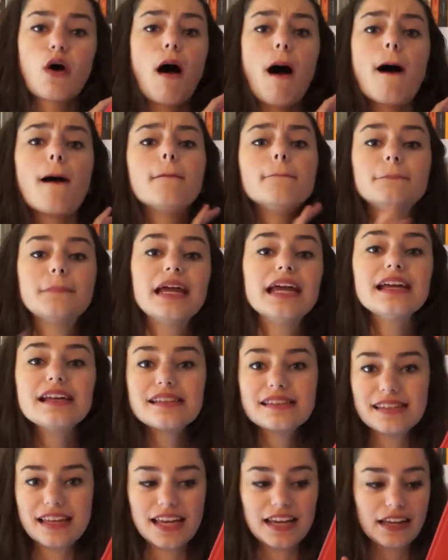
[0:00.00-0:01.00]

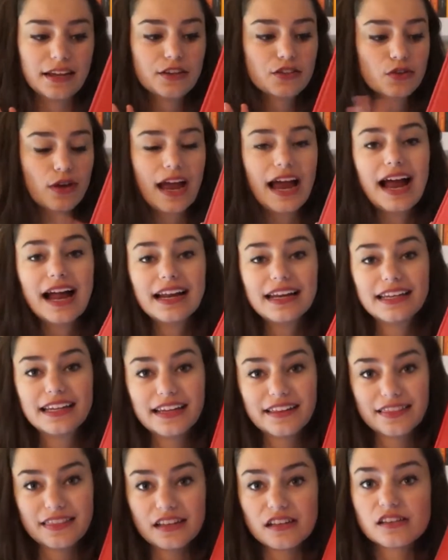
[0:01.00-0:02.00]
amazing, so I had to
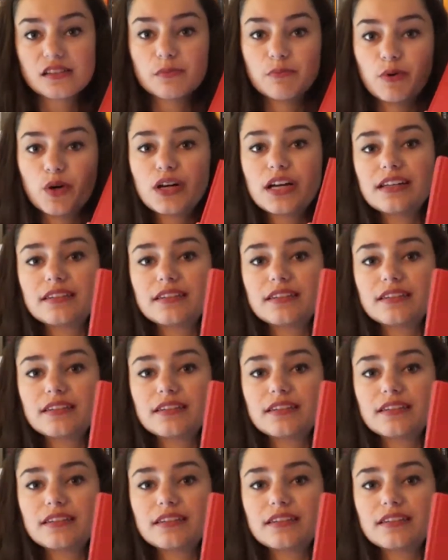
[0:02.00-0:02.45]
get this book.